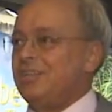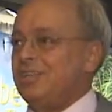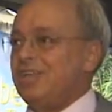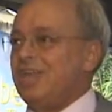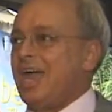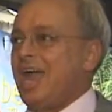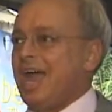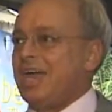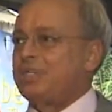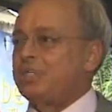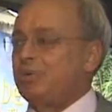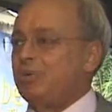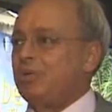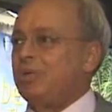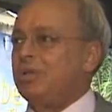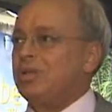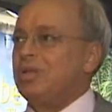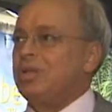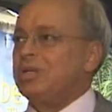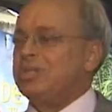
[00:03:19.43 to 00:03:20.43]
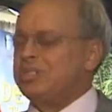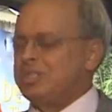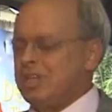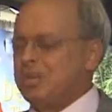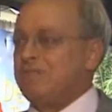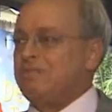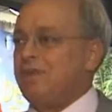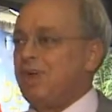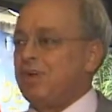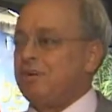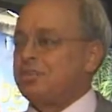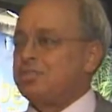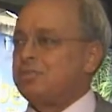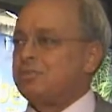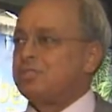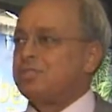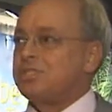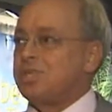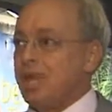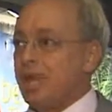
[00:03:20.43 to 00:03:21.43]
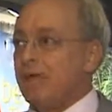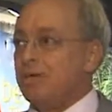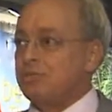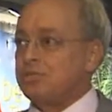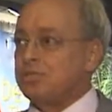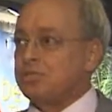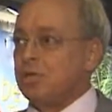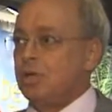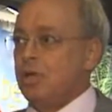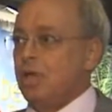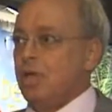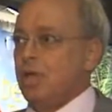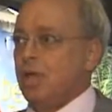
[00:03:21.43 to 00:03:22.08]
the actual seafarers themselves.